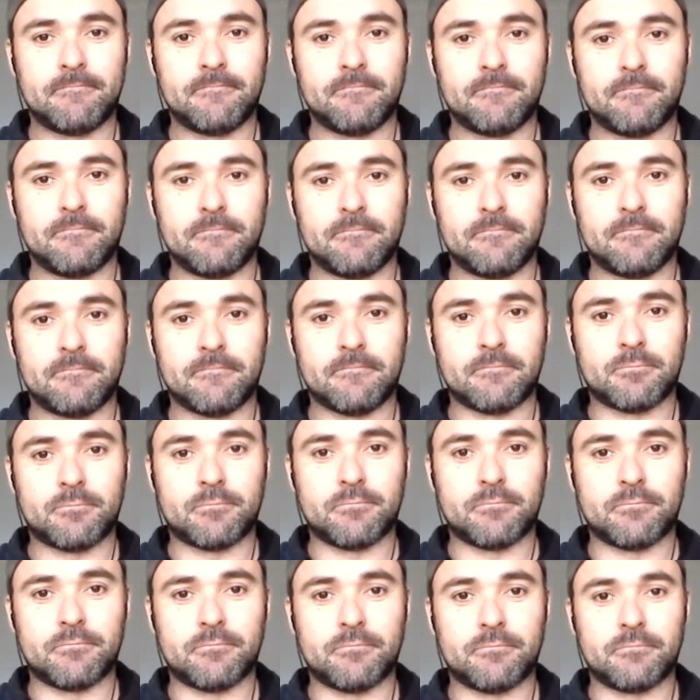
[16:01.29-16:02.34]

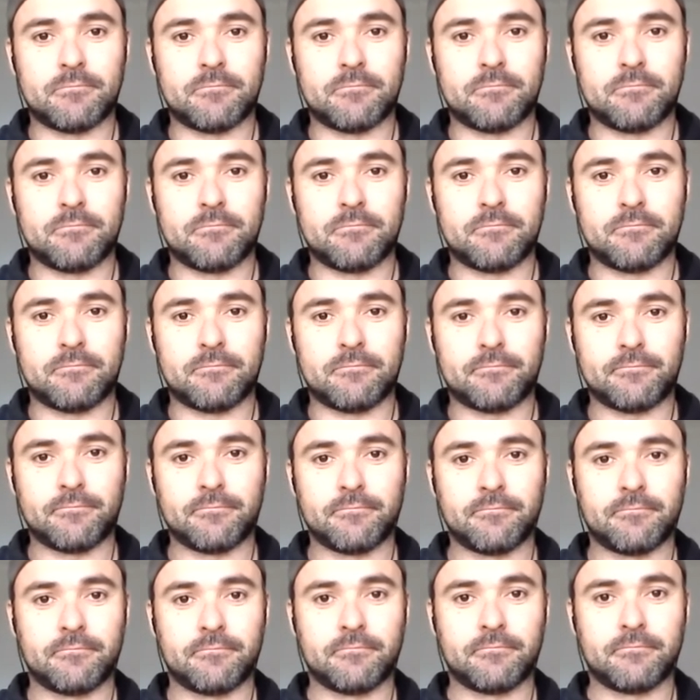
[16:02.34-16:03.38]

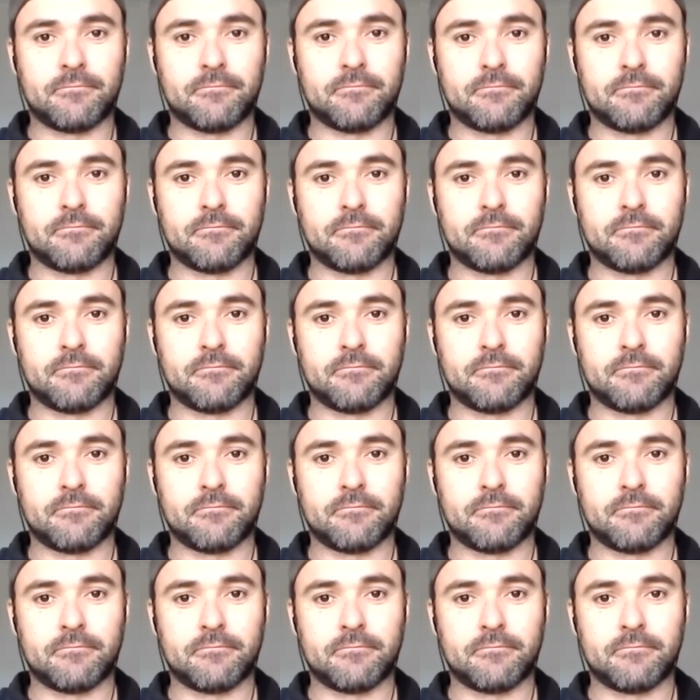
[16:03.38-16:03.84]
(silent)